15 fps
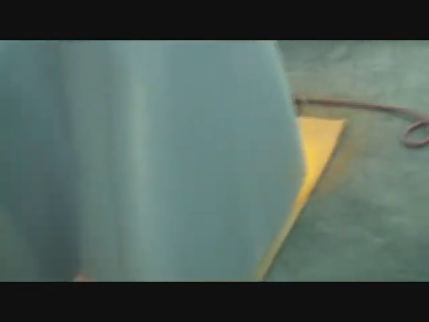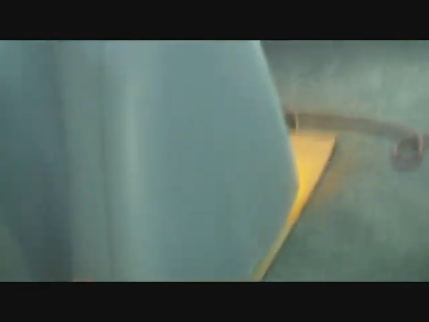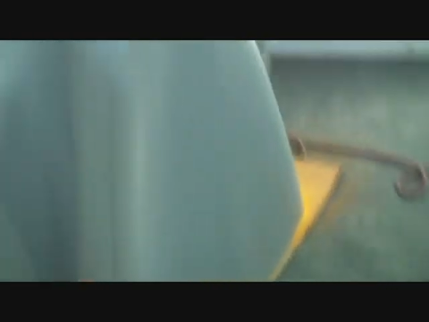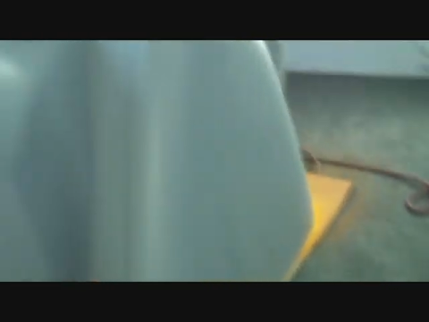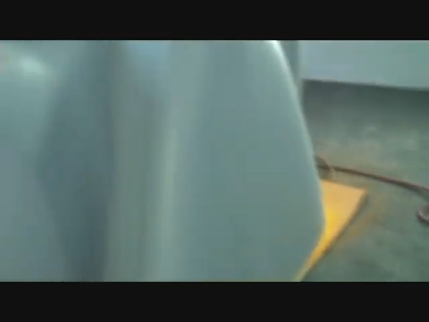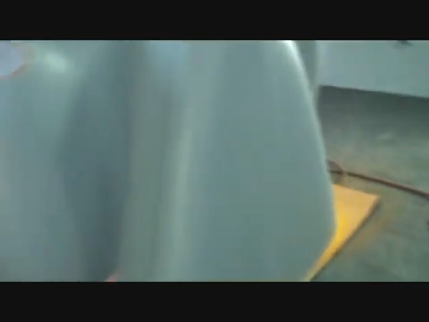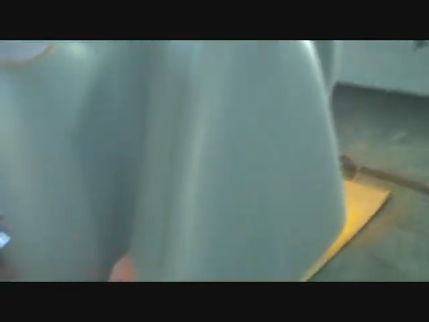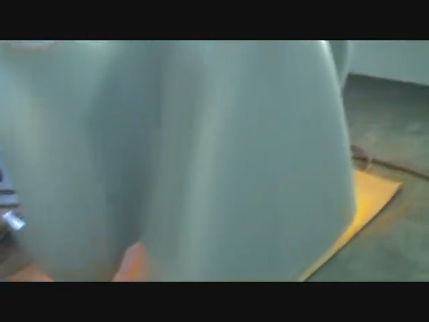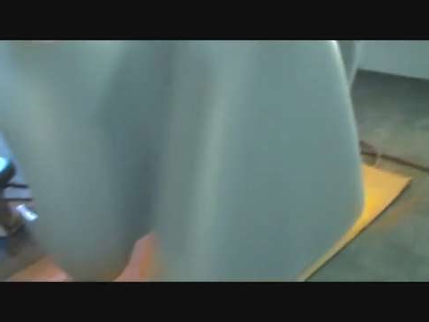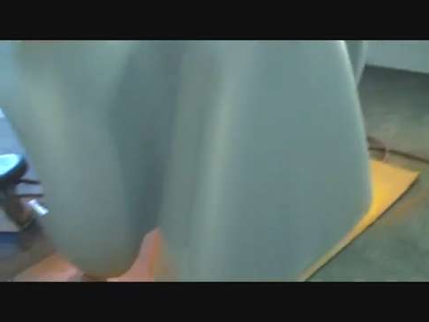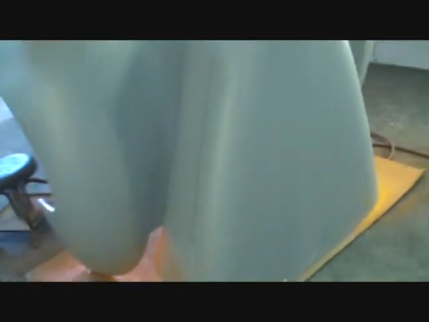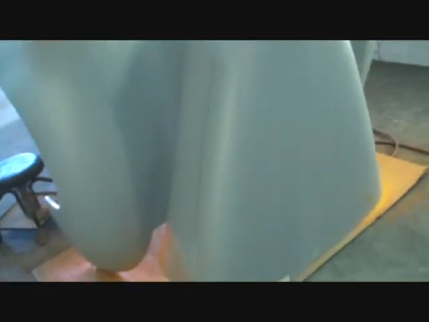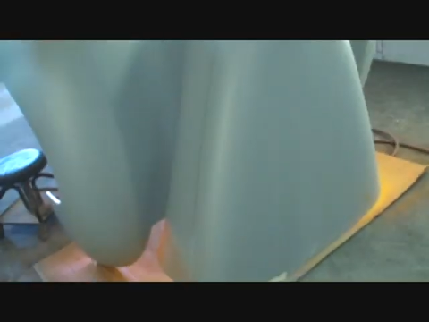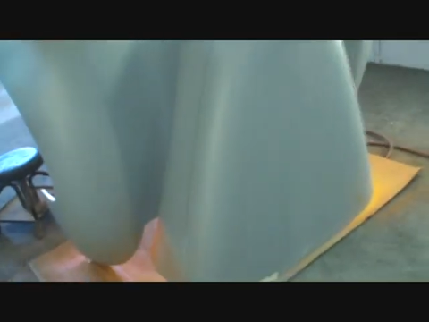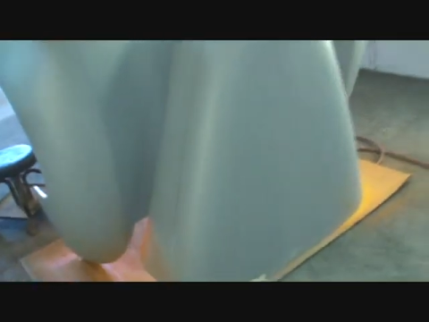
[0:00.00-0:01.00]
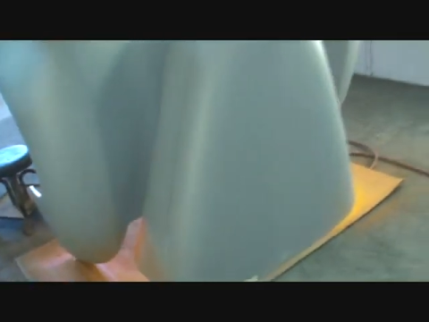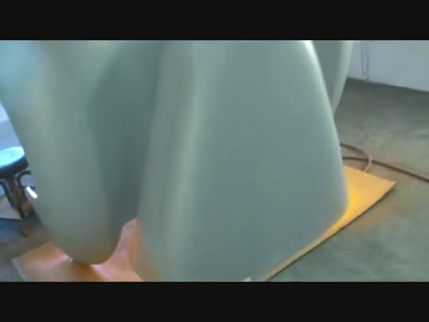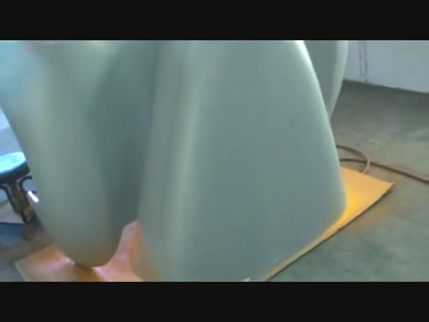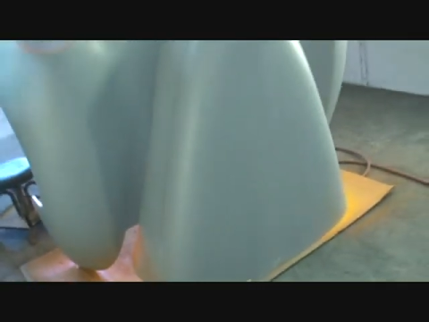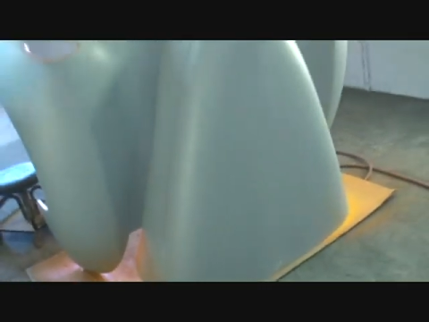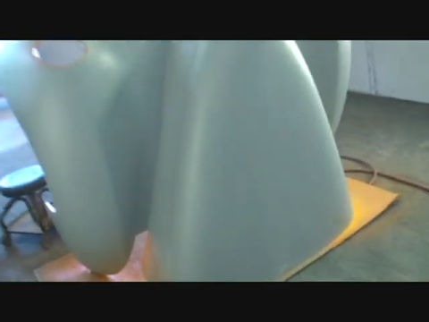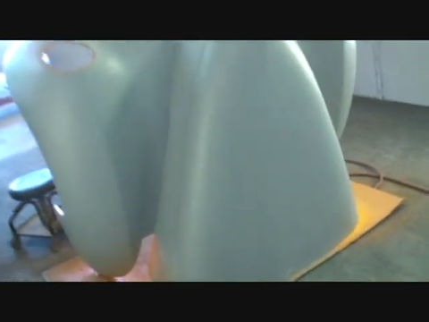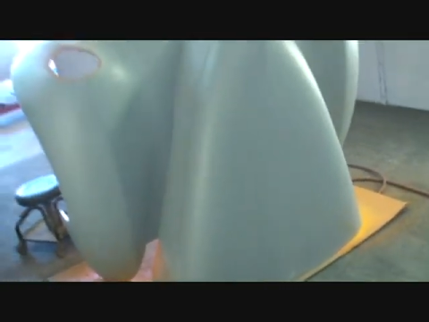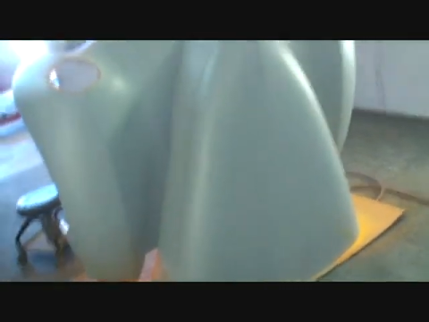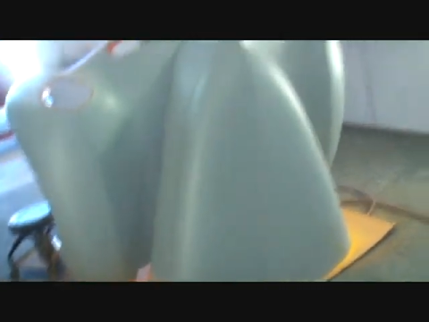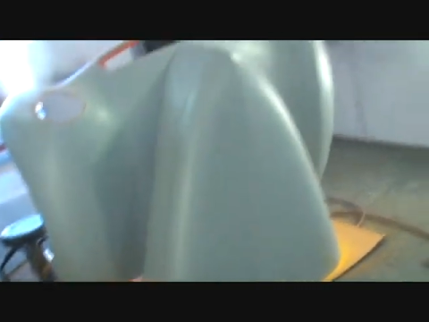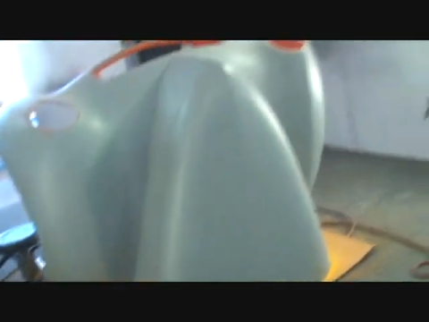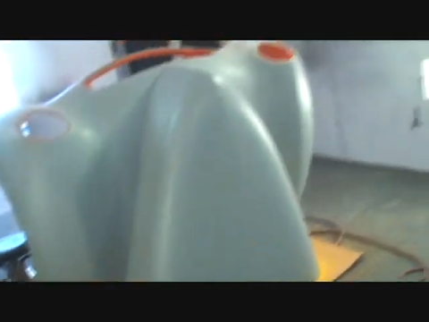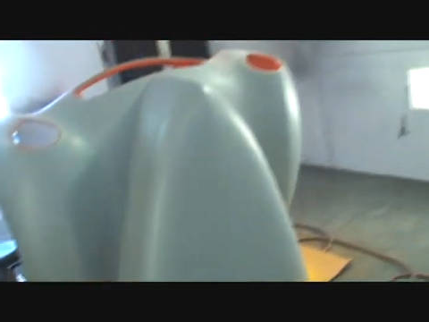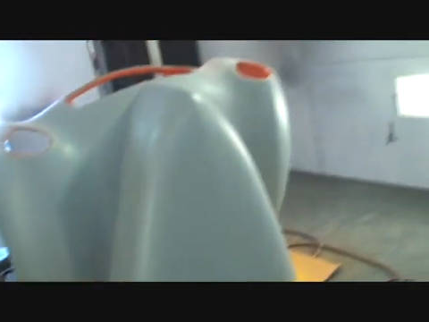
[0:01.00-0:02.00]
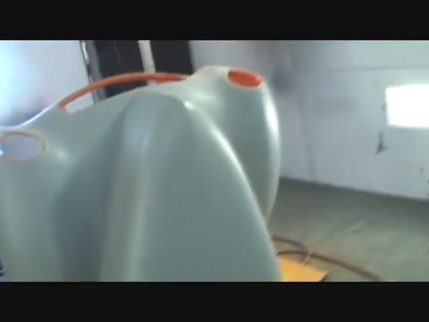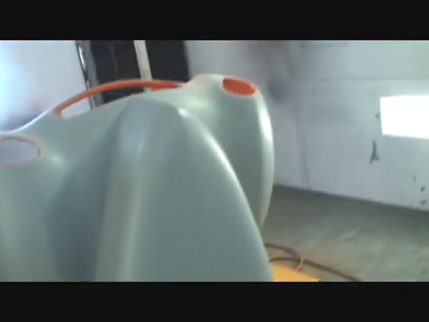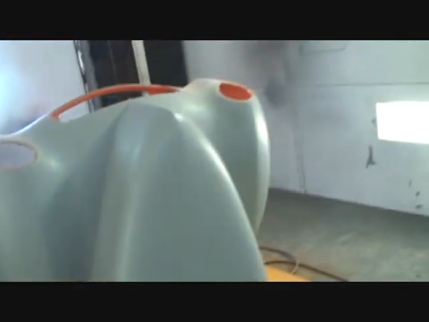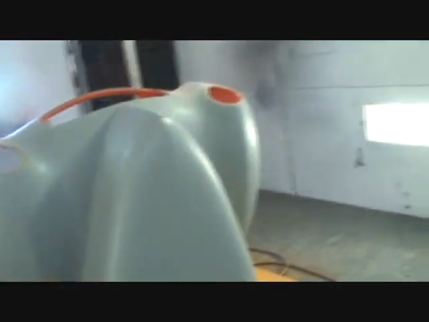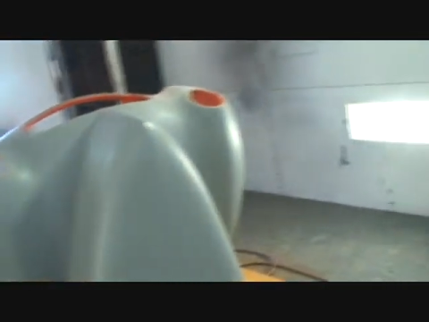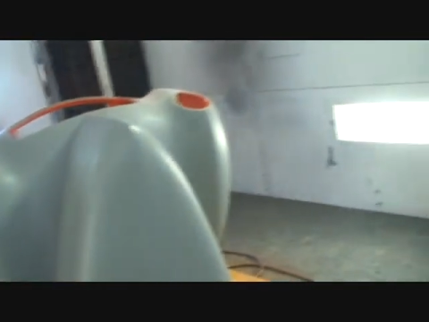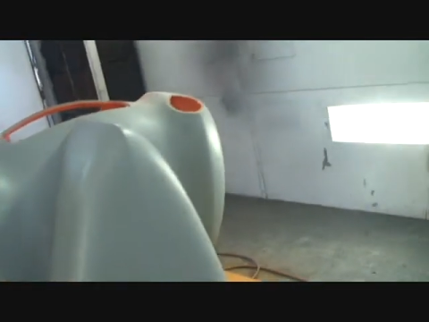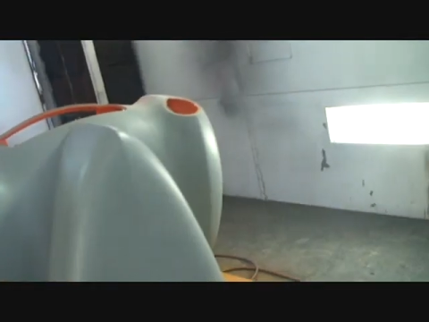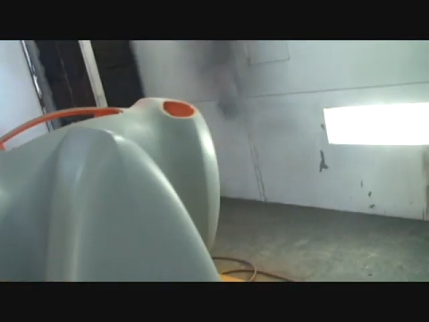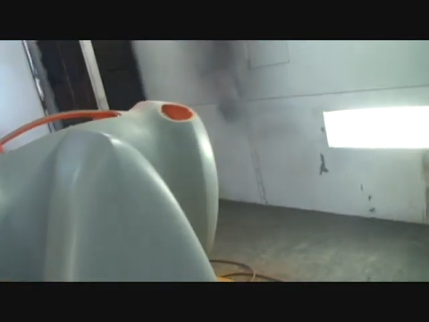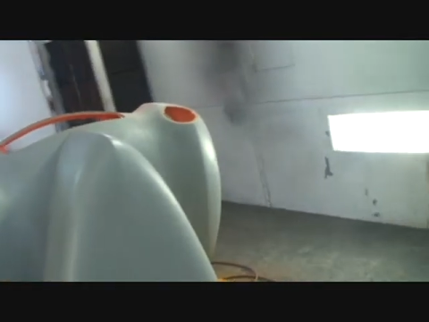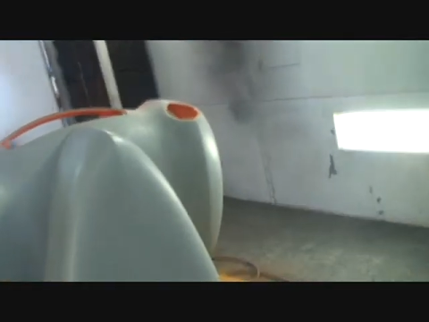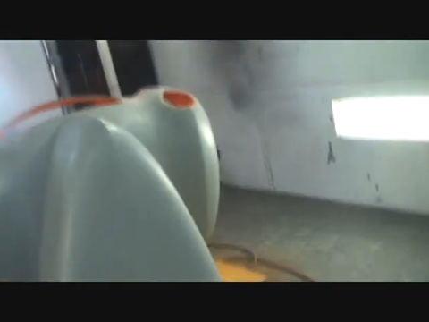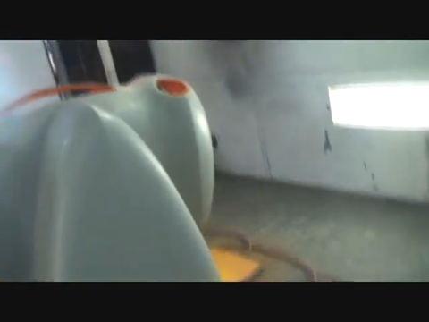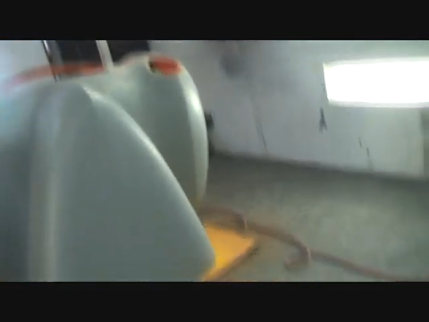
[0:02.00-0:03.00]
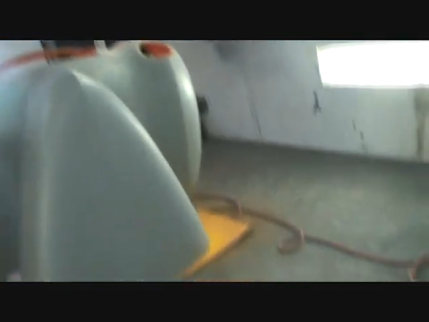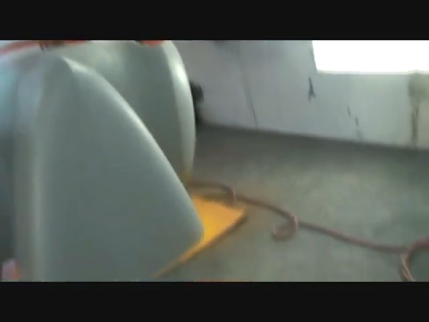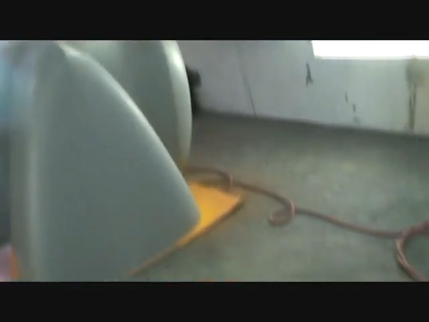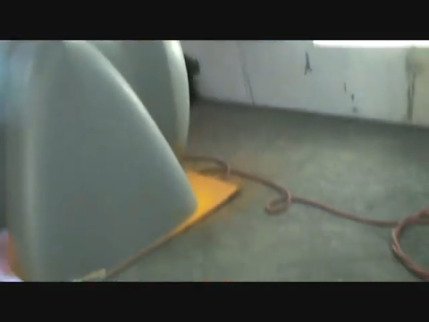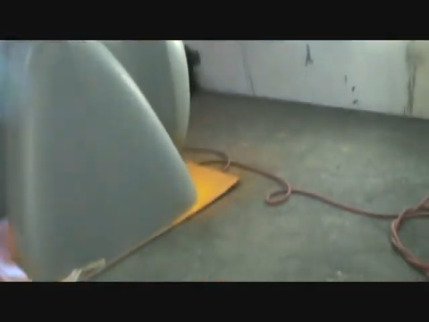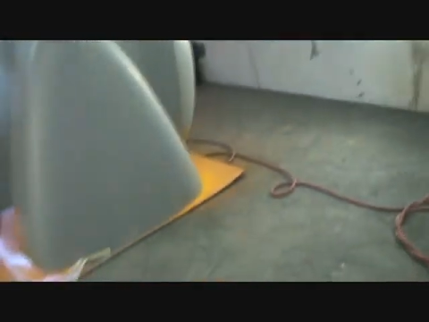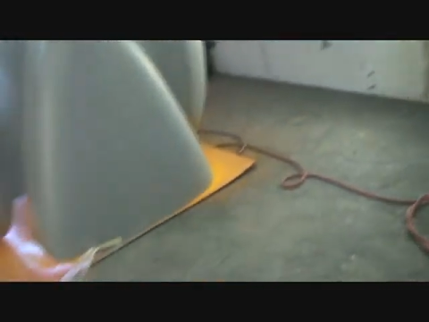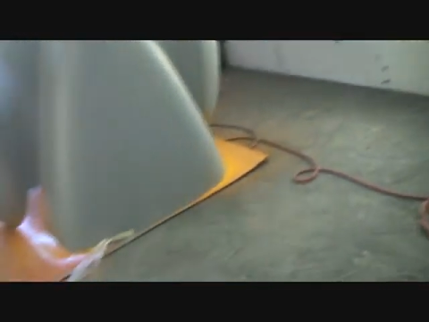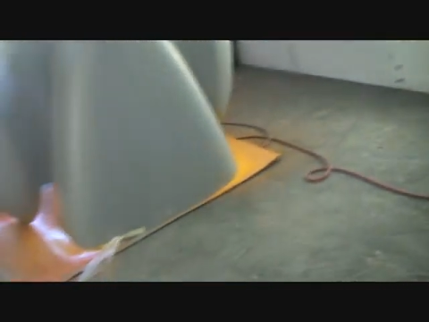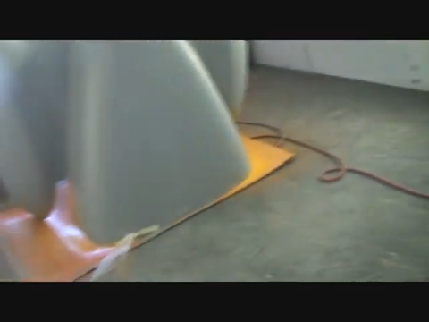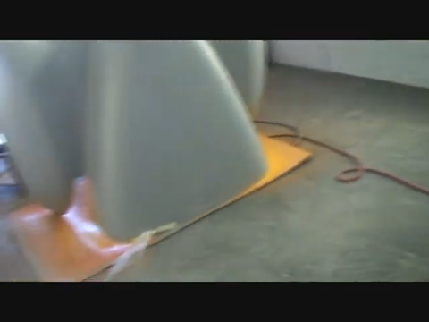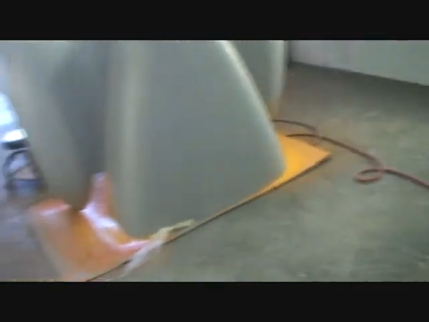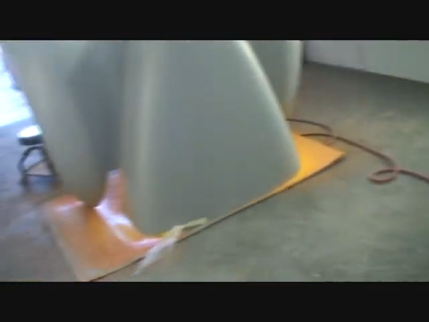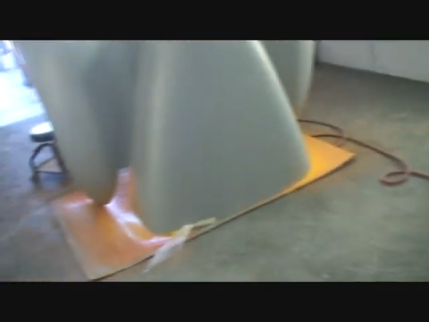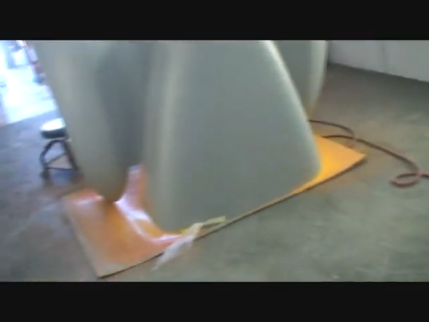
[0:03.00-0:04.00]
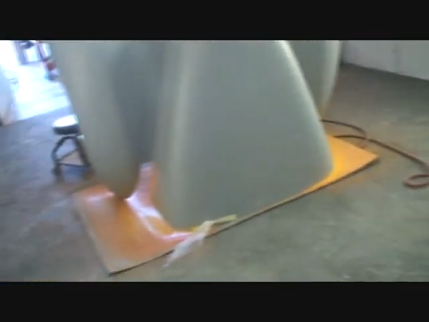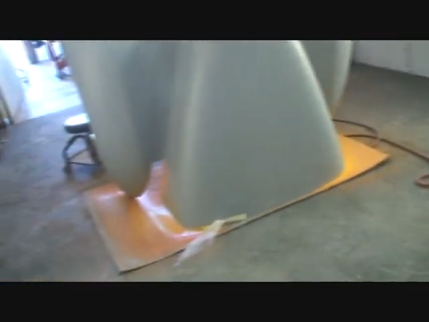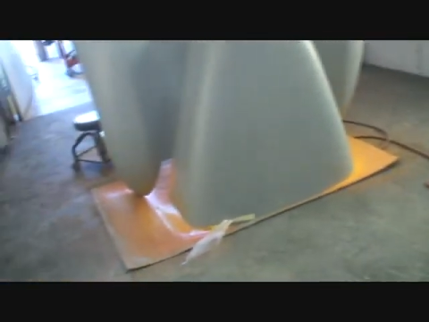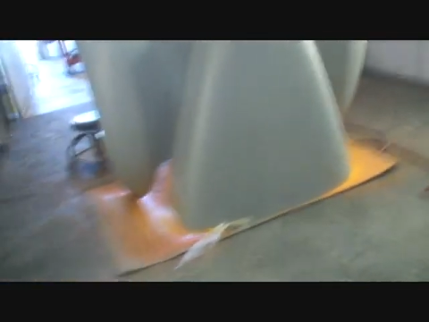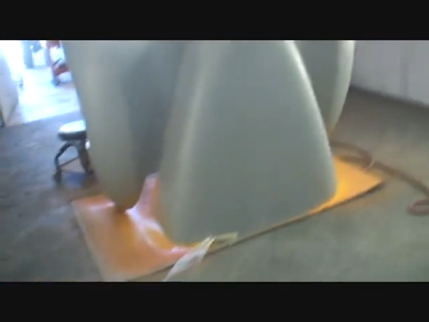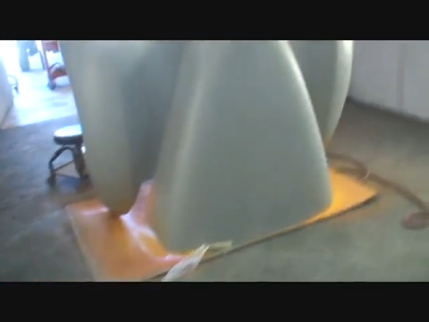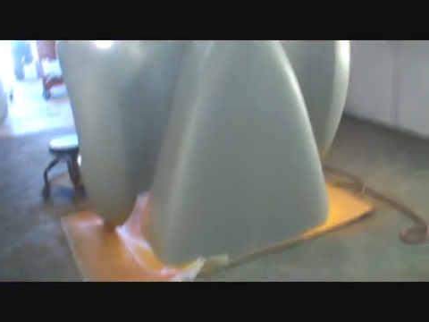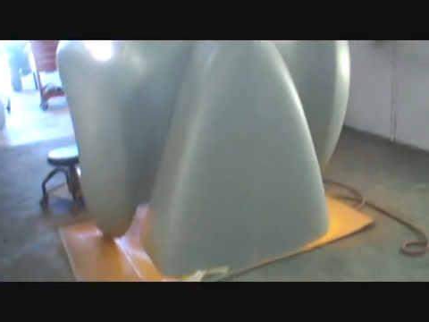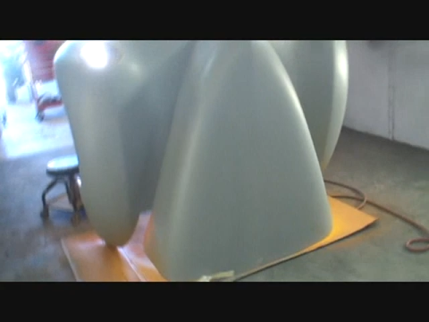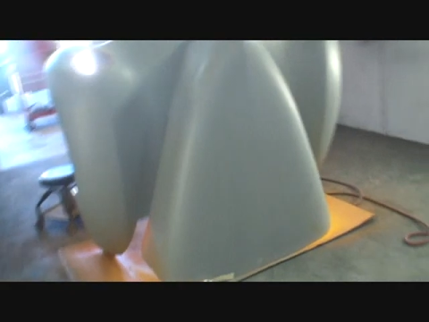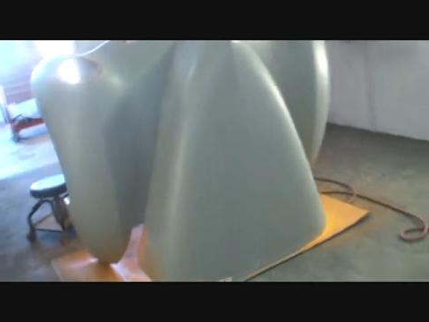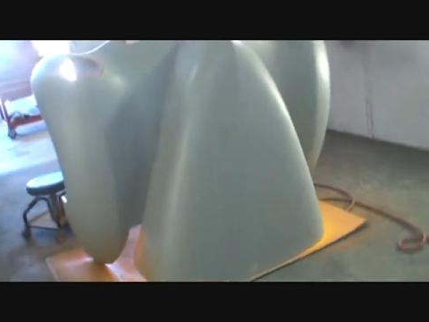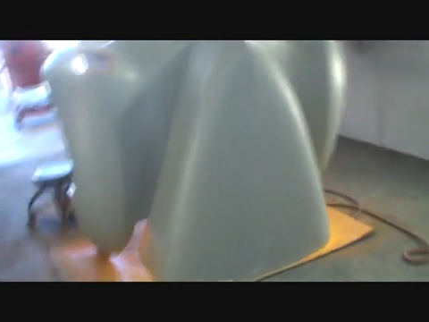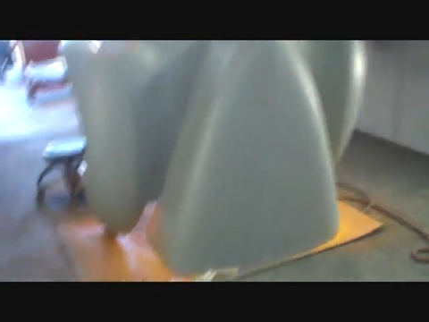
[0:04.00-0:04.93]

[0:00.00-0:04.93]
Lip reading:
Nobody's mouth can be seen.